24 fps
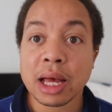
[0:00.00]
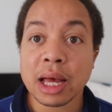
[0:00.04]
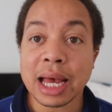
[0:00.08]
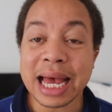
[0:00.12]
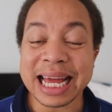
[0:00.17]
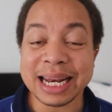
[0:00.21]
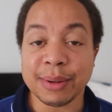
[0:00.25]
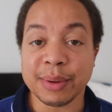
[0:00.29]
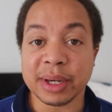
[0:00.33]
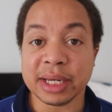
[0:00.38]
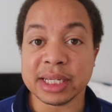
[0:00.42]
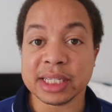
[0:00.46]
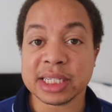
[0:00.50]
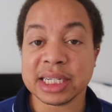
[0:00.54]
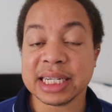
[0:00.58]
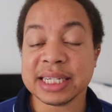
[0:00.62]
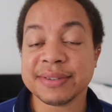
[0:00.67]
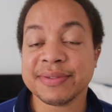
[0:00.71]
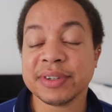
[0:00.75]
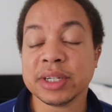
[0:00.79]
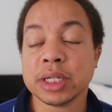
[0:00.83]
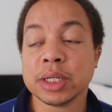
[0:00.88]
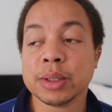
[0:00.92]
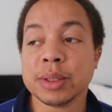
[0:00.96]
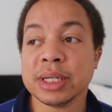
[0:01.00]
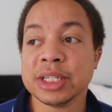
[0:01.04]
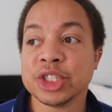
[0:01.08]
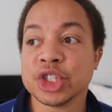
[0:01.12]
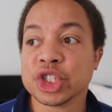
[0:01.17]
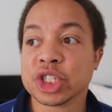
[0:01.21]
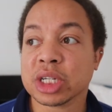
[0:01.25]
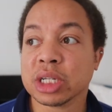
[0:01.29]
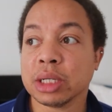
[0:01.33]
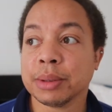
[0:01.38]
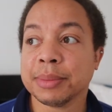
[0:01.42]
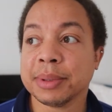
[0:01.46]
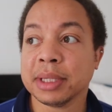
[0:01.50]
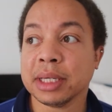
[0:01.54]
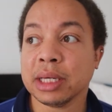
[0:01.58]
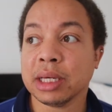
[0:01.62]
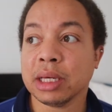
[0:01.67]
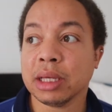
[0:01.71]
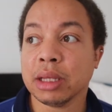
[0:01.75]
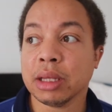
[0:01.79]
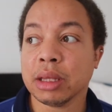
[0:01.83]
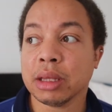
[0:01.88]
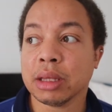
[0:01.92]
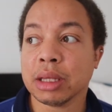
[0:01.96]
Anyway, today's video is just gonna
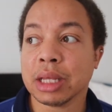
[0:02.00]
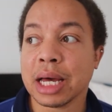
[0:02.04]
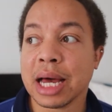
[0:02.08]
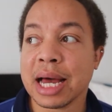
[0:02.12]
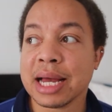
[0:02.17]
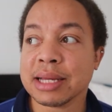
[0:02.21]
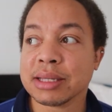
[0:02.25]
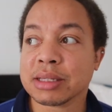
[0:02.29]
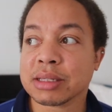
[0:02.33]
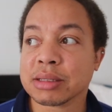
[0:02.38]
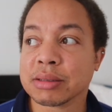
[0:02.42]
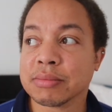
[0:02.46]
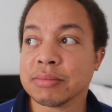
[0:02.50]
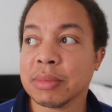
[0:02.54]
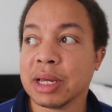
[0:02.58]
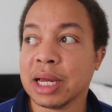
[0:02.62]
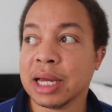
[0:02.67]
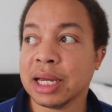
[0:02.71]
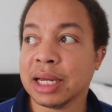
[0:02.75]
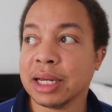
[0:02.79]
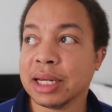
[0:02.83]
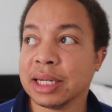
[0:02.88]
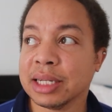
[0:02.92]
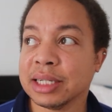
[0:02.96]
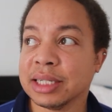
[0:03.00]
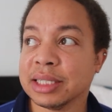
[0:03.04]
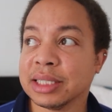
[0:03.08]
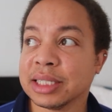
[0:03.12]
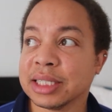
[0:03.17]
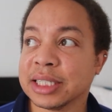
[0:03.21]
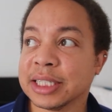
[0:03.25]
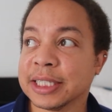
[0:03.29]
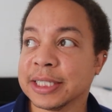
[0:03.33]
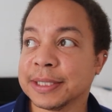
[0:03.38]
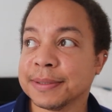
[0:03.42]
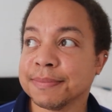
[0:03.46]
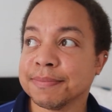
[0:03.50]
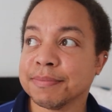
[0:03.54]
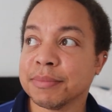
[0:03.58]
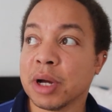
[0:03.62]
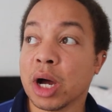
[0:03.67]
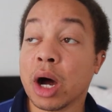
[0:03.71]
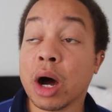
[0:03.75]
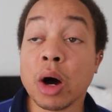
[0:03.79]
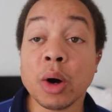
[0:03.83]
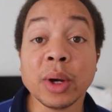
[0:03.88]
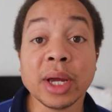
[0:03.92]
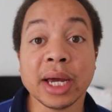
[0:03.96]
be that and
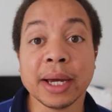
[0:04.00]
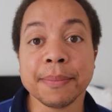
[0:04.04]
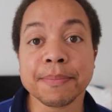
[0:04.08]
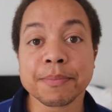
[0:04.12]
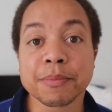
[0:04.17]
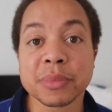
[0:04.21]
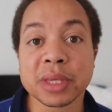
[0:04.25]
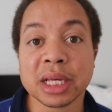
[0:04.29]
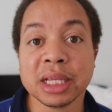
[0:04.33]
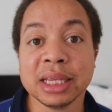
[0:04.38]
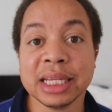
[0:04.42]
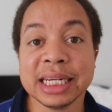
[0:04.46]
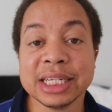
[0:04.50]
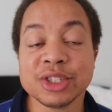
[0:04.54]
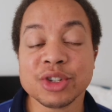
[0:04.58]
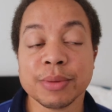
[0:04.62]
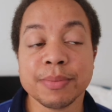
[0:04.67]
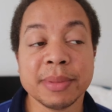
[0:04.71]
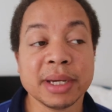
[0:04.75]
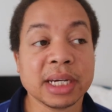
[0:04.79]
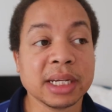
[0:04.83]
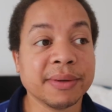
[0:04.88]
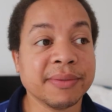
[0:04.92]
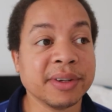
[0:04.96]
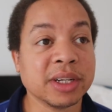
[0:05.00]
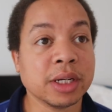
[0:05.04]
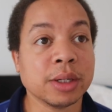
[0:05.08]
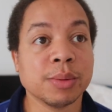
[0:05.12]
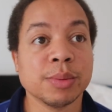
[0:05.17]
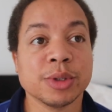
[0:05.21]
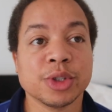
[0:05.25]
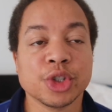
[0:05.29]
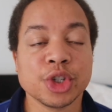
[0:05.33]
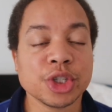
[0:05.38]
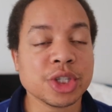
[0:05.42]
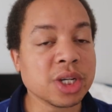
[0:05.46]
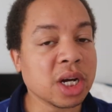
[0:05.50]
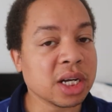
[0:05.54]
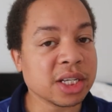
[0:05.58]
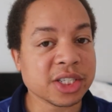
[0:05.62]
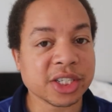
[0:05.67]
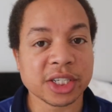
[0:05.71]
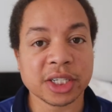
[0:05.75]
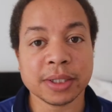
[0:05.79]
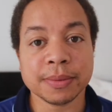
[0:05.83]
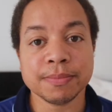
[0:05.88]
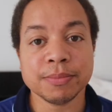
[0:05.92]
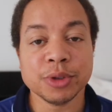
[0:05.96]
um, oh yeah, later I'm making a video, it's just
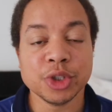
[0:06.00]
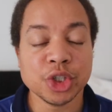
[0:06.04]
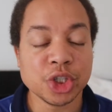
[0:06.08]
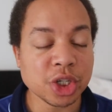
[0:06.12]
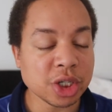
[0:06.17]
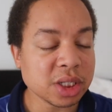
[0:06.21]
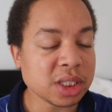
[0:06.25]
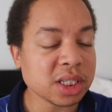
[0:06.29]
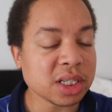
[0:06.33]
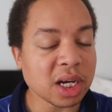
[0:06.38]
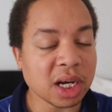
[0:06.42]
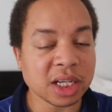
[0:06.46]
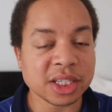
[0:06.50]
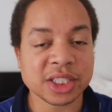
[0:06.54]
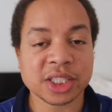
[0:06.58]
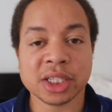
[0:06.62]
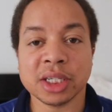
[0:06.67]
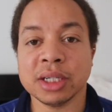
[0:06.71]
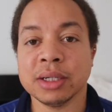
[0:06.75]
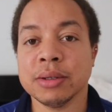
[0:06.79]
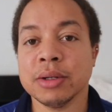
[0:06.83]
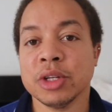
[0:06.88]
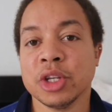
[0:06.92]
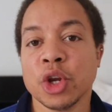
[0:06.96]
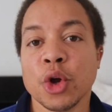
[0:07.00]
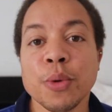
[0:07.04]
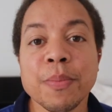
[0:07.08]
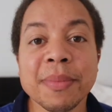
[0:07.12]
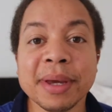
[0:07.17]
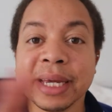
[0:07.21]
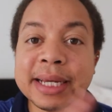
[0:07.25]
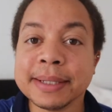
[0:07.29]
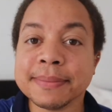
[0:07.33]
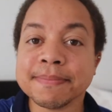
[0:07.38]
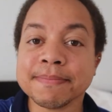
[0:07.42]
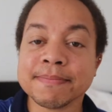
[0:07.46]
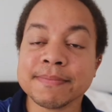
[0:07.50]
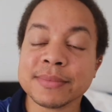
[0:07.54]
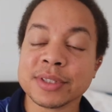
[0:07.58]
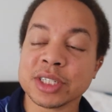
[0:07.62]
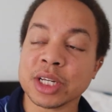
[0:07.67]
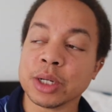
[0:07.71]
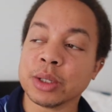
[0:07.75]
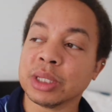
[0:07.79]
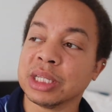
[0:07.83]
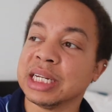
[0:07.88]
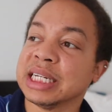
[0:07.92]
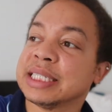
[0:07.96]
Oscar, just Oscar, no me.
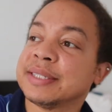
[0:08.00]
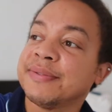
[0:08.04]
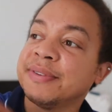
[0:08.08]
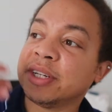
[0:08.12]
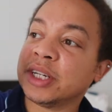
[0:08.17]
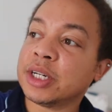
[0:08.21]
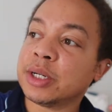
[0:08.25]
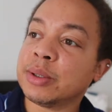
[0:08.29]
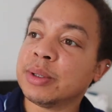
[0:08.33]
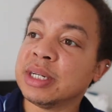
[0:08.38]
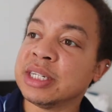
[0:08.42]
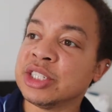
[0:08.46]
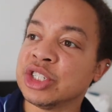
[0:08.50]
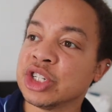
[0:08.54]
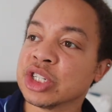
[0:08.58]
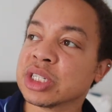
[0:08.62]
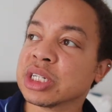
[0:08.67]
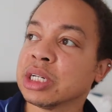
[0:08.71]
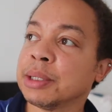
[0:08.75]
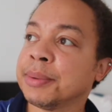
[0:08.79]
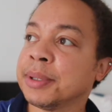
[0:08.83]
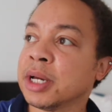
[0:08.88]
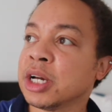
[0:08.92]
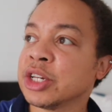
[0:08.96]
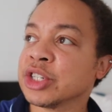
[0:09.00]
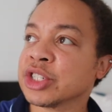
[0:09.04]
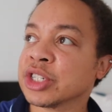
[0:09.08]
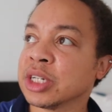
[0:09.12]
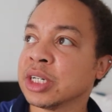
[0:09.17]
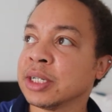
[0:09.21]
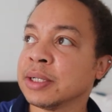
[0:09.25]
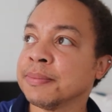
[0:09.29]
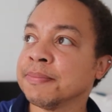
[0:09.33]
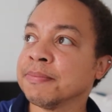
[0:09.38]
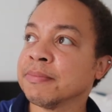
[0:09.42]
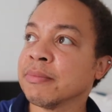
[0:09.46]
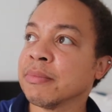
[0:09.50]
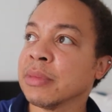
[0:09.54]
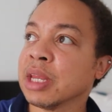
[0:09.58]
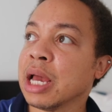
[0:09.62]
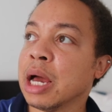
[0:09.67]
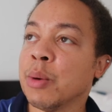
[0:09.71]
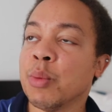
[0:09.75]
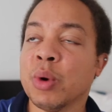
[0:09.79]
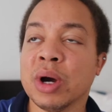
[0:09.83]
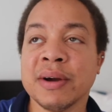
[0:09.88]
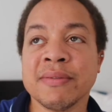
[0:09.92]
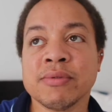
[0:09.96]
So the next video is just gonna be Oscar
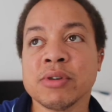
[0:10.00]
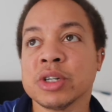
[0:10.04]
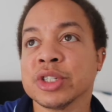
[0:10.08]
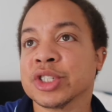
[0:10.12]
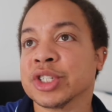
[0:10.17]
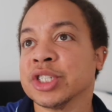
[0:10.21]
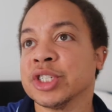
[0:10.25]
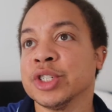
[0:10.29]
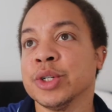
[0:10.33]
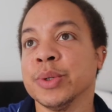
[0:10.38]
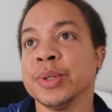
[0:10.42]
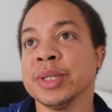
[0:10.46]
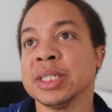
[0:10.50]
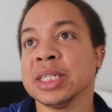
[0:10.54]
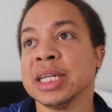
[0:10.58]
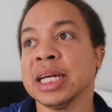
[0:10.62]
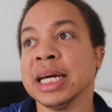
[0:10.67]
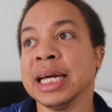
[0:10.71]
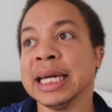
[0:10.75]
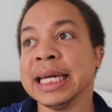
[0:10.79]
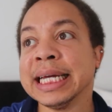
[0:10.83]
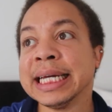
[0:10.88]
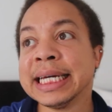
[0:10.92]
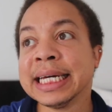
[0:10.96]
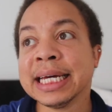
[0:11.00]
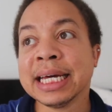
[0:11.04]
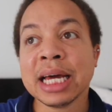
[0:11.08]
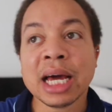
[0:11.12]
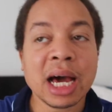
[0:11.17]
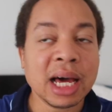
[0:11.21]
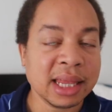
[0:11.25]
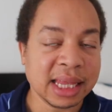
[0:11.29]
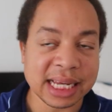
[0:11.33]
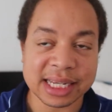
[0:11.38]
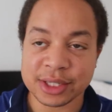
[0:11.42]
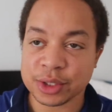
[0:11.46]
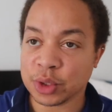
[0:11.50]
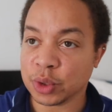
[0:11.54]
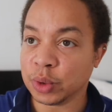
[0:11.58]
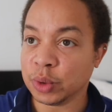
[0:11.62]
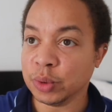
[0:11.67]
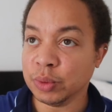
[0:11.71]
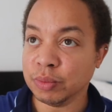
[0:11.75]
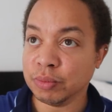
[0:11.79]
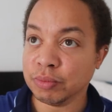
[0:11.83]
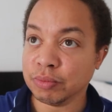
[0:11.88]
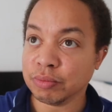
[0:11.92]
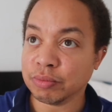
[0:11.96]
and whatever Oscar's doing today and that's
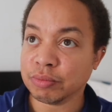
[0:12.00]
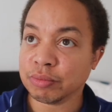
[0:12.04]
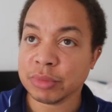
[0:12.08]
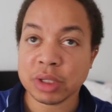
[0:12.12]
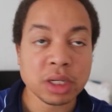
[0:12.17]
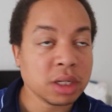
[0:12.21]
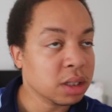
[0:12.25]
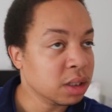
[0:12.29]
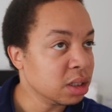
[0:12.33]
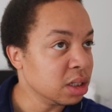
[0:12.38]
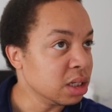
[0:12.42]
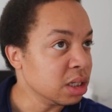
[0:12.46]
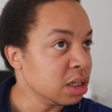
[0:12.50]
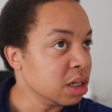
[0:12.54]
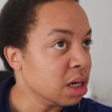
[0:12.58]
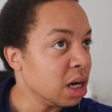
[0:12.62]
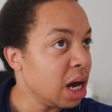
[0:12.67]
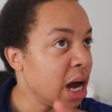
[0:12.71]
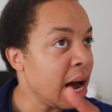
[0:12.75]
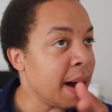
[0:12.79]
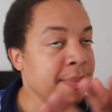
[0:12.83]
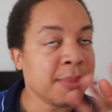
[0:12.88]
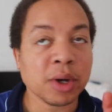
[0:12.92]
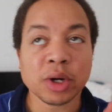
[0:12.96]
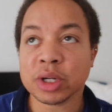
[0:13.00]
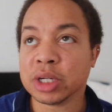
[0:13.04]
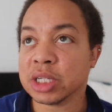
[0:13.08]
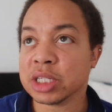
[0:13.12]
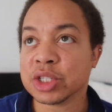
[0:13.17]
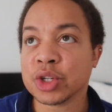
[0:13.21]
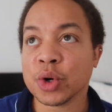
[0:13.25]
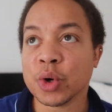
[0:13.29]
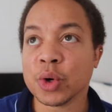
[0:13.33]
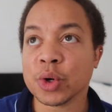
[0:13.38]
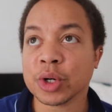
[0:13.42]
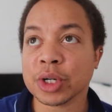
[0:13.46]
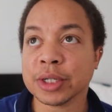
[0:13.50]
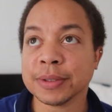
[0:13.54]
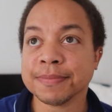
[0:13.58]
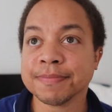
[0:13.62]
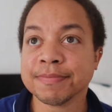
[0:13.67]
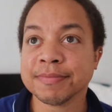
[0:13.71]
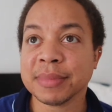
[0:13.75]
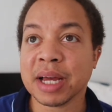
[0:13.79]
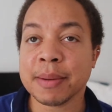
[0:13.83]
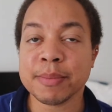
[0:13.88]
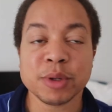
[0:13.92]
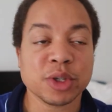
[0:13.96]
all. I'm not gonna talk.
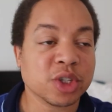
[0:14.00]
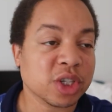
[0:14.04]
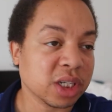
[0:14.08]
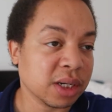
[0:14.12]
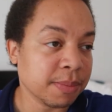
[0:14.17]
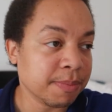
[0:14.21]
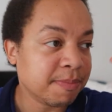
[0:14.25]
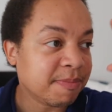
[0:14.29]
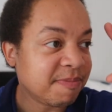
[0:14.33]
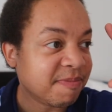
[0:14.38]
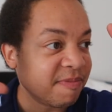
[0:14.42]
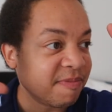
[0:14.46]
I'm just gonna